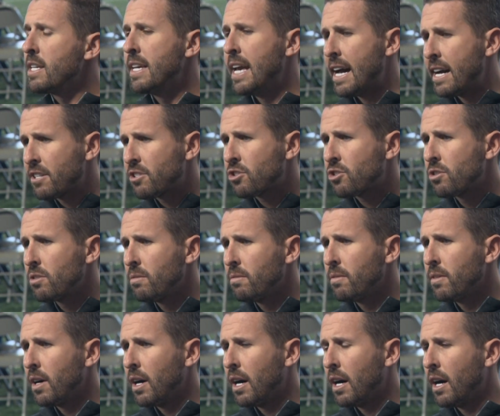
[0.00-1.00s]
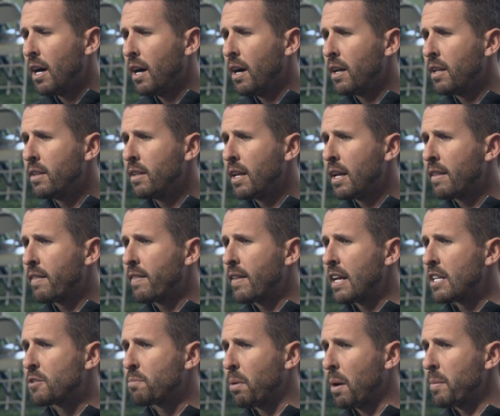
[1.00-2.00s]
Yes.
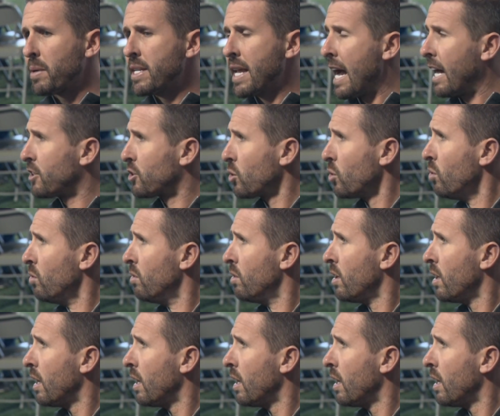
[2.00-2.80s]
That's probably natural.